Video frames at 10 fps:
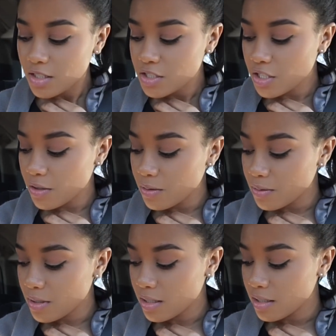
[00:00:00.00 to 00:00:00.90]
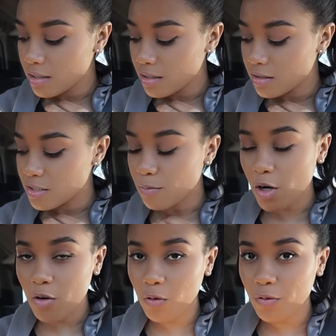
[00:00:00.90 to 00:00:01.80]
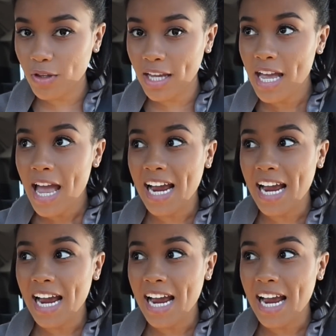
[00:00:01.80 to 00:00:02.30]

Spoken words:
So tomorrow, hopefully,